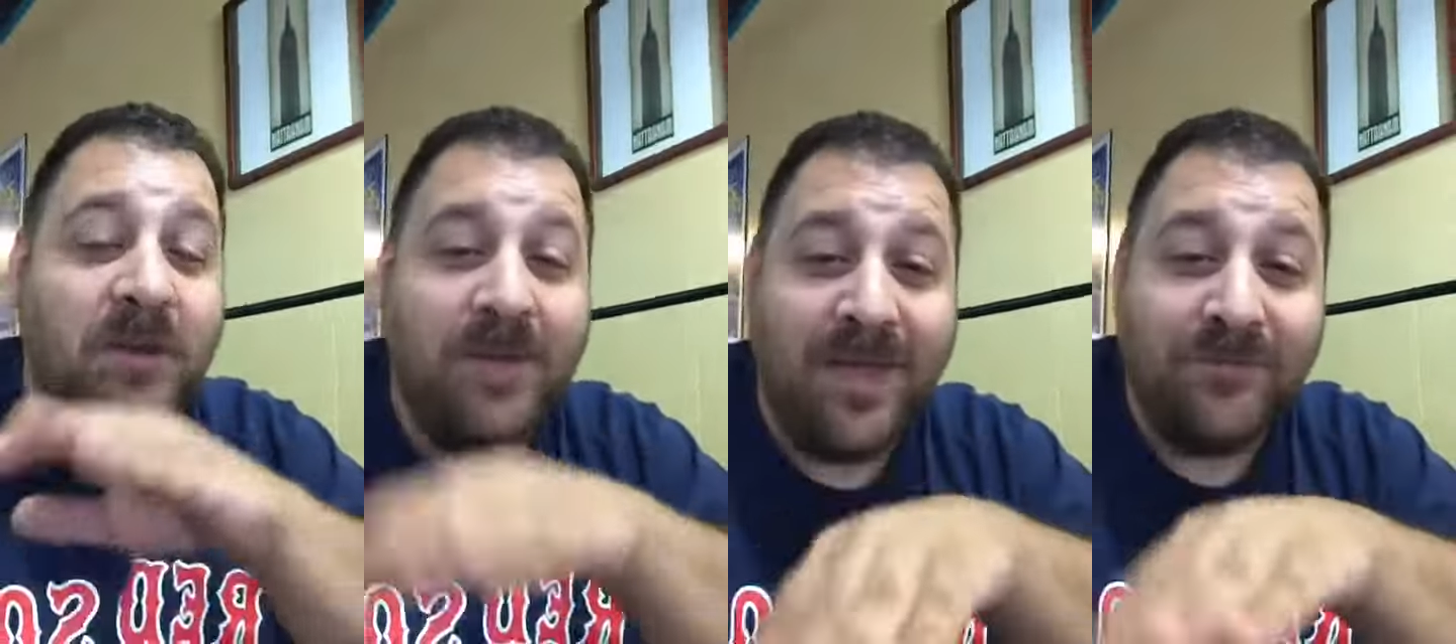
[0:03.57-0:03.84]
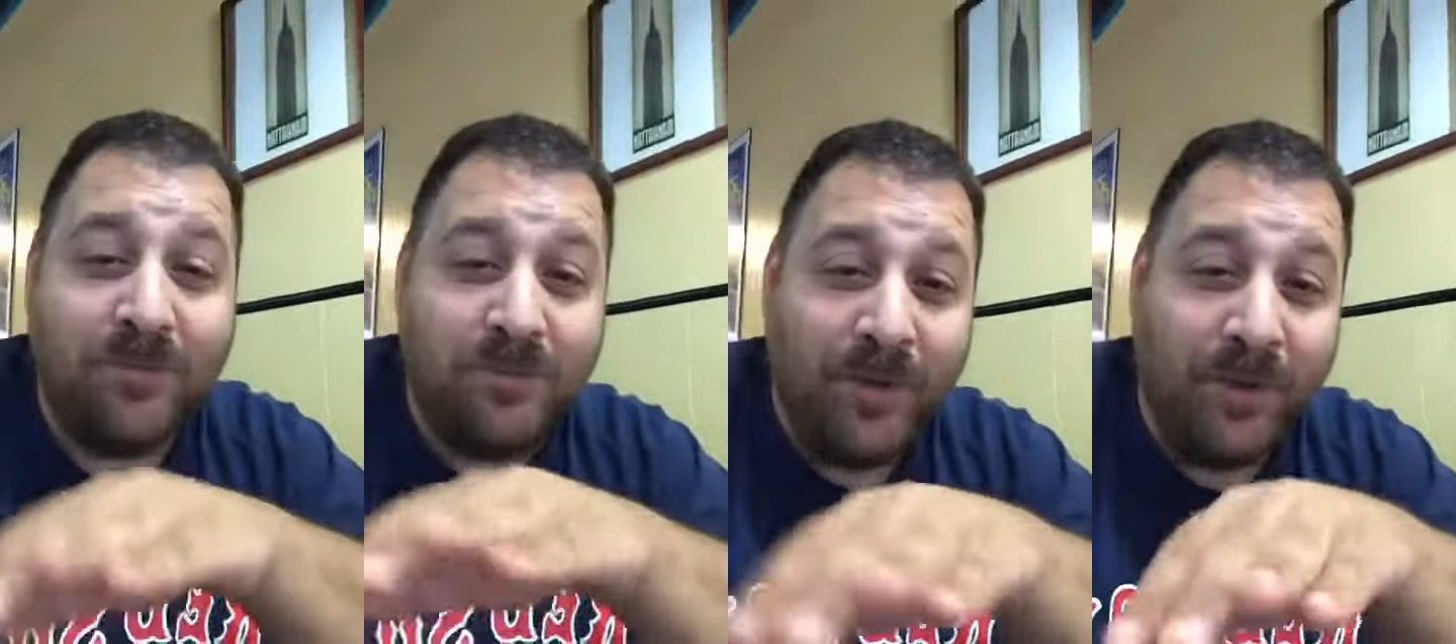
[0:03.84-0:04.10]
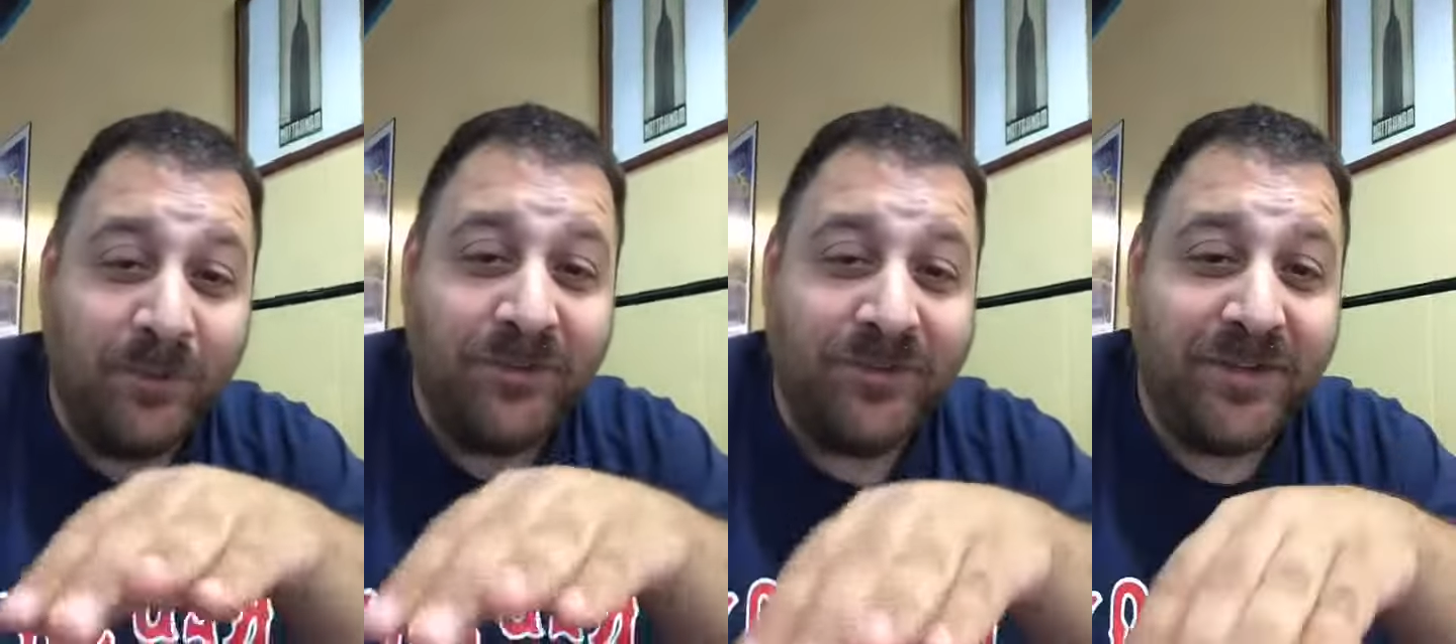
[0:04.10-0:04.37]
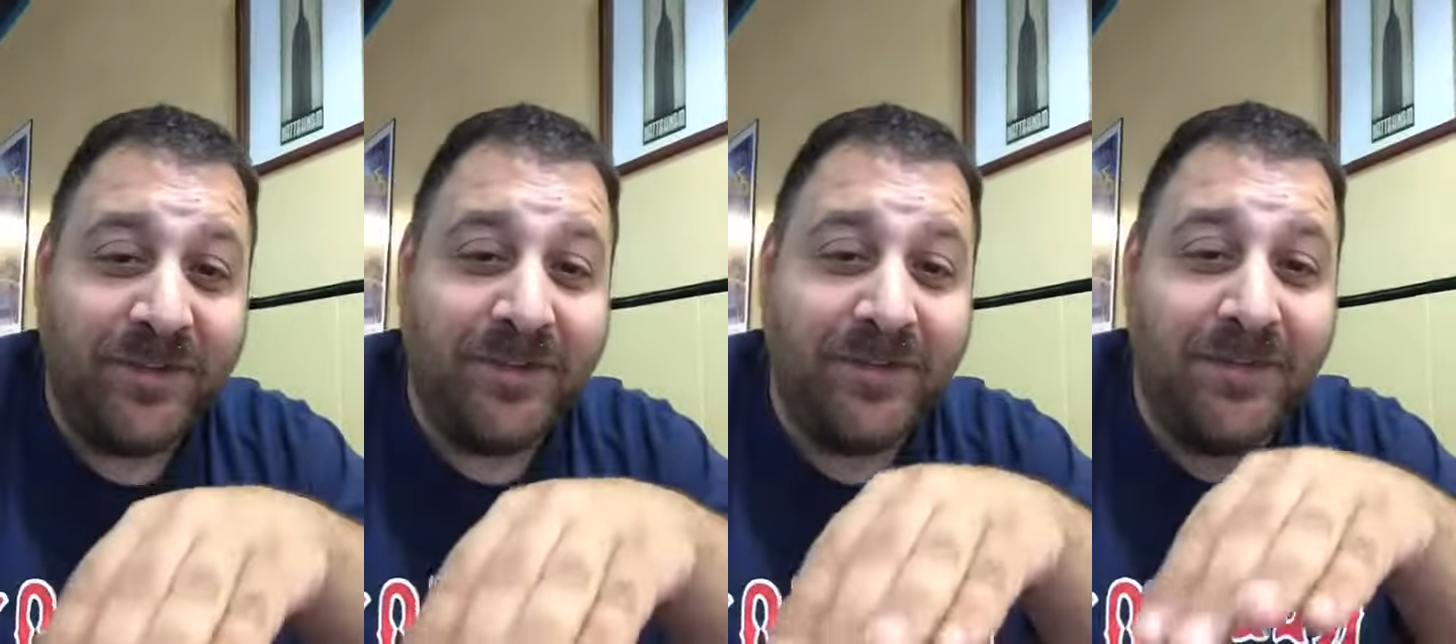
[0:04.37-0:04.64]
know we haven't
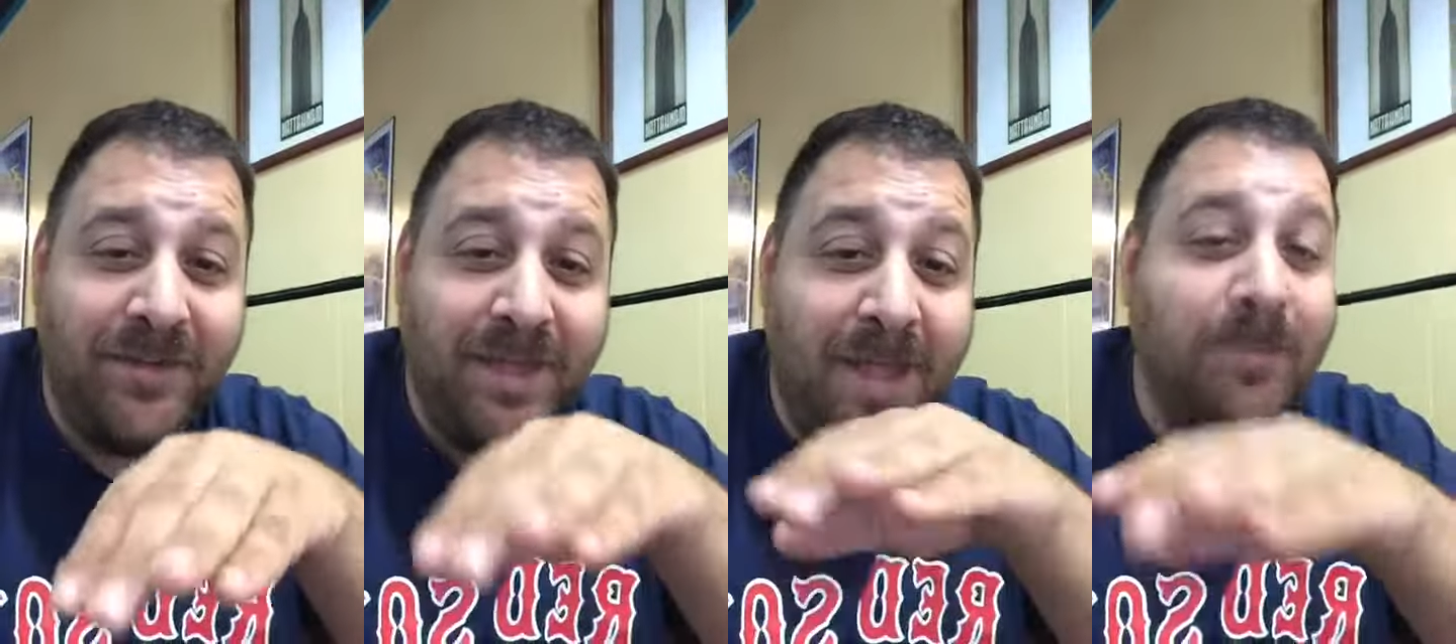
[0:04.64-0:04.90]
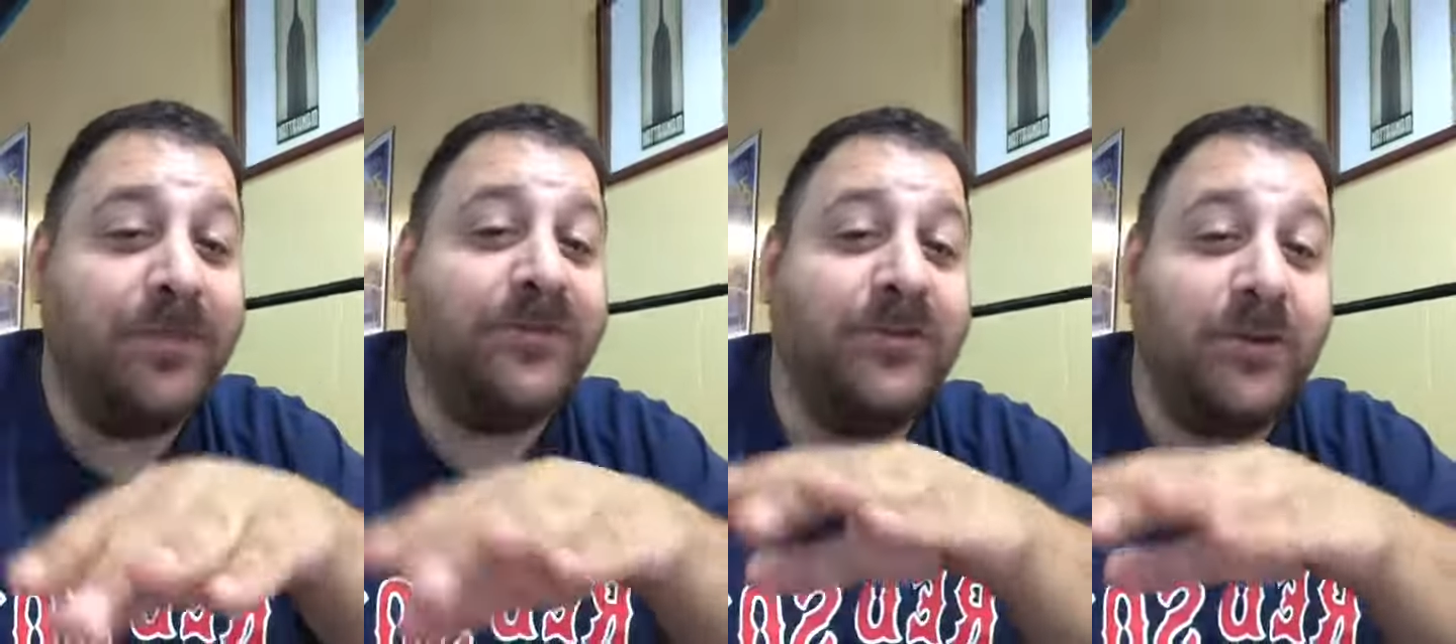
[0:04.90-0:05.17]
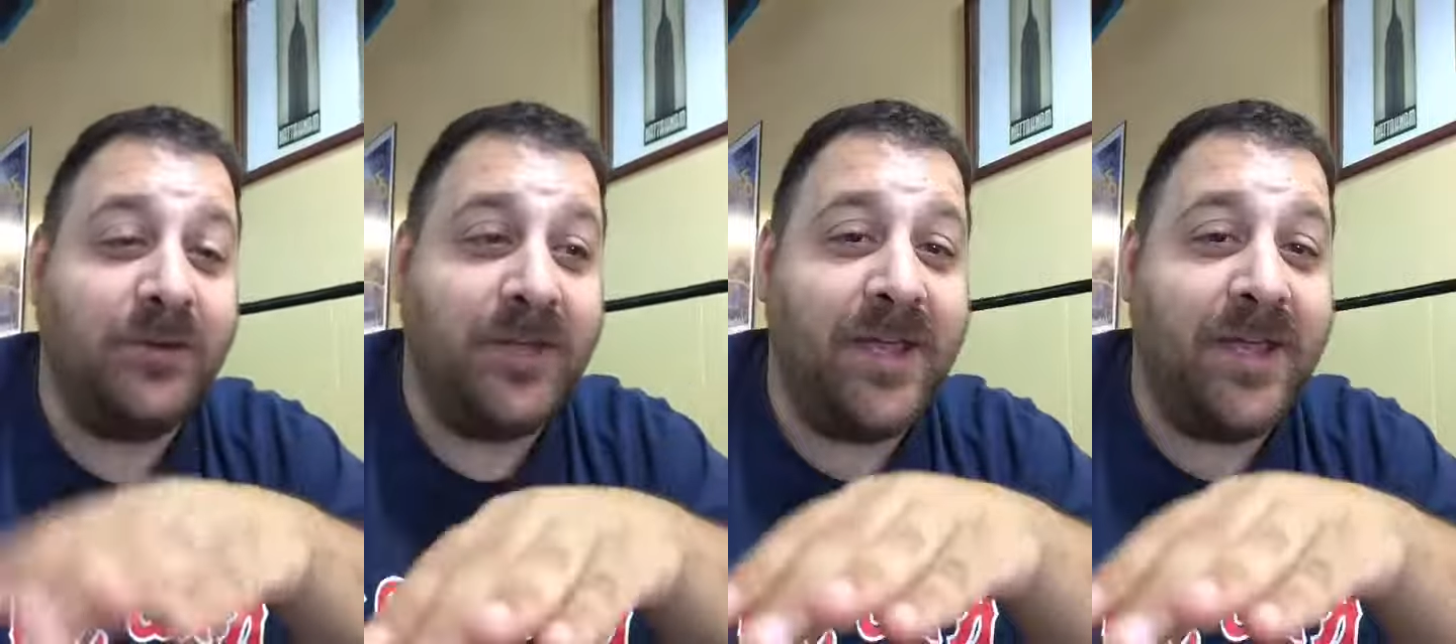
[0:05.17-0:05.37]
posted the episode